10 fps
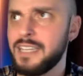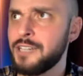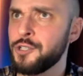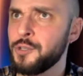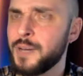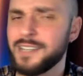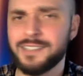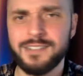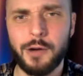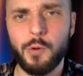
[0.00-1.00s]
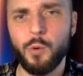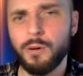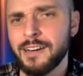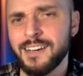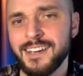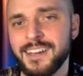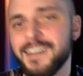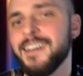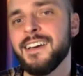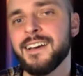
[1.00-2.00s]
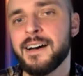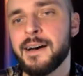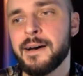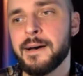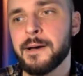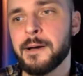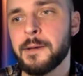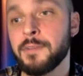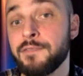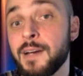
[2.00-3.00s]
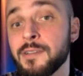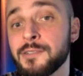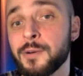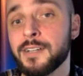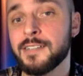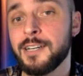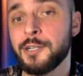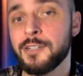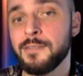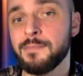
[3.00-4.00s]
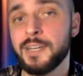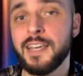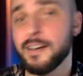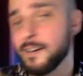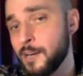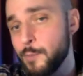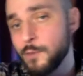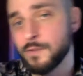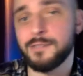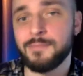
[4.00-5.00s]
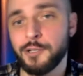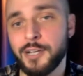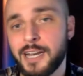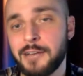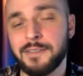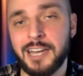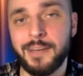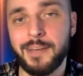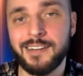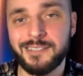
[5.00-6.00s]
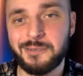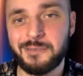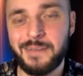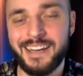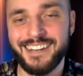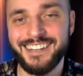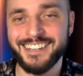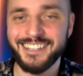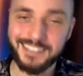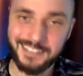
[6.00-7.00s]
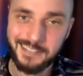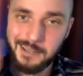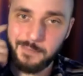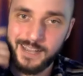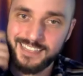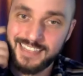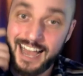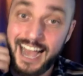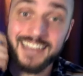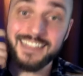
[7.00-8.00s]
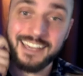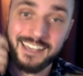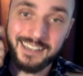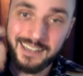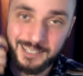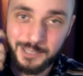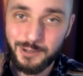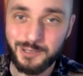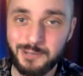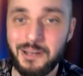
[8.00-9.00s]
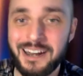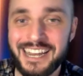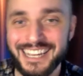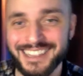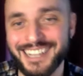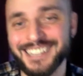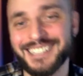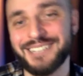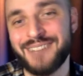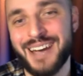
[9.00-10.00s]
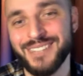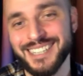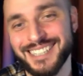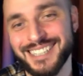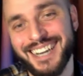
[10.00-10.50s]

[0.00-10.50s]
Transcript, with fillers: thus.org. A fabulous organization. But yeah, come over and check out the Animated History of Tibet. Yeah, it's I think, as the person running it, that it's a fabulous